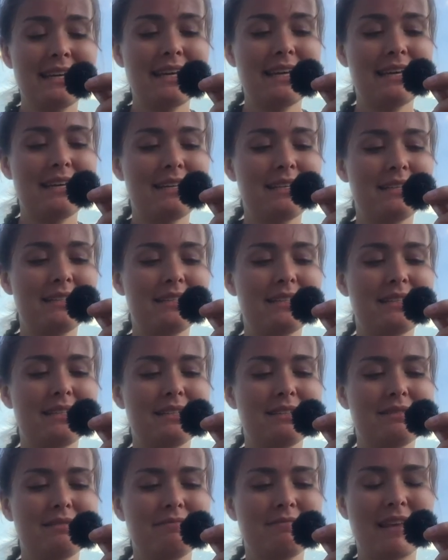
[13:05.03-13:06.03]
And
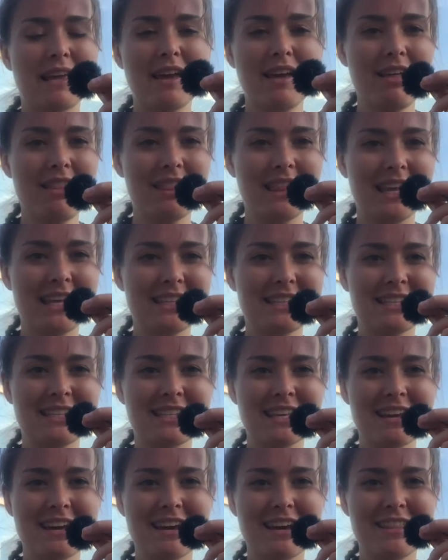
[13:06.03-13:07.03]
yeah, let's
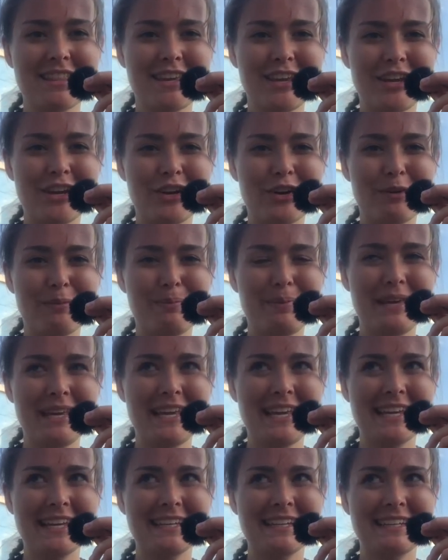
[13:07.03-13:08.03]
the
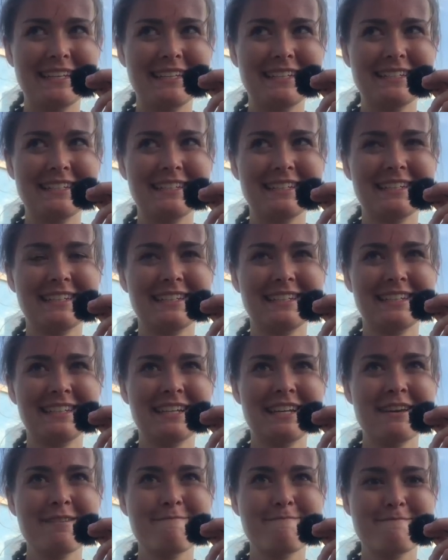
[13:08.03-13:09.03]
European
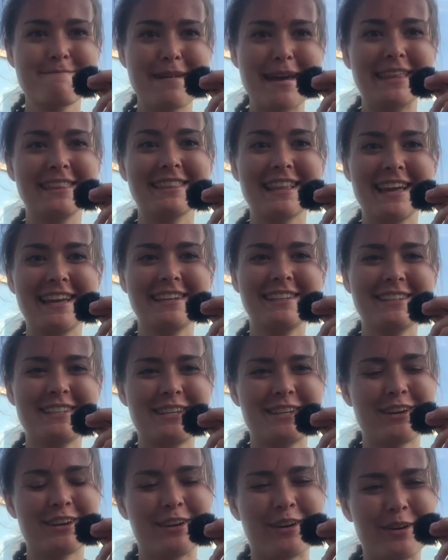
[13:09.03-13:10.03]

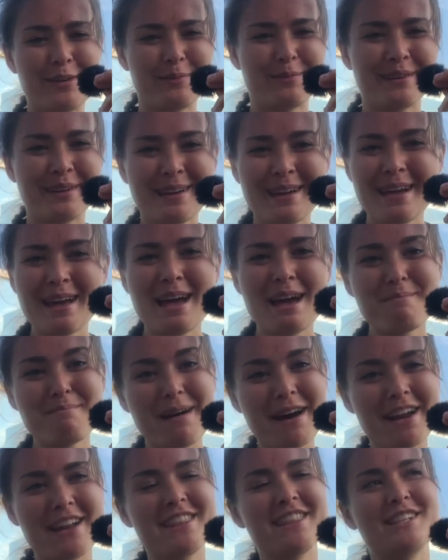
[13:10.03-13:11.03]
mainland Europe
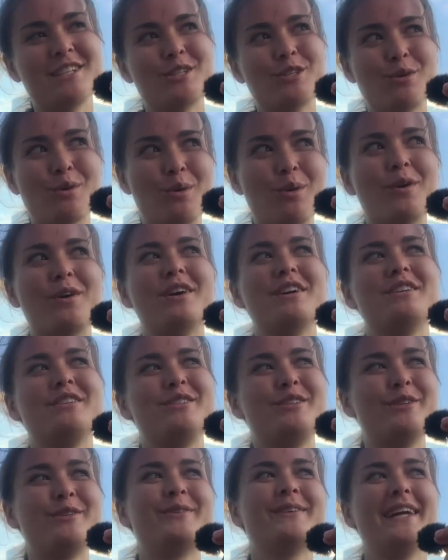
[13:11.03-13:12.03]
part of the tour
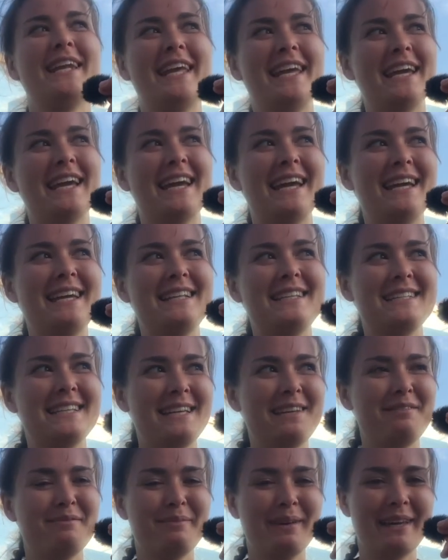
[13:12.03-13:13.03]

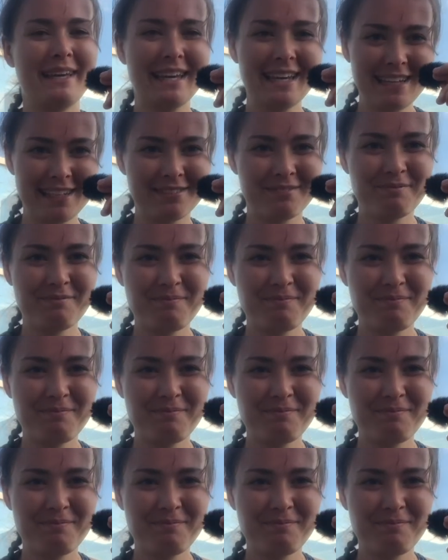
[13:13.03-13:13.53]
2018 begin.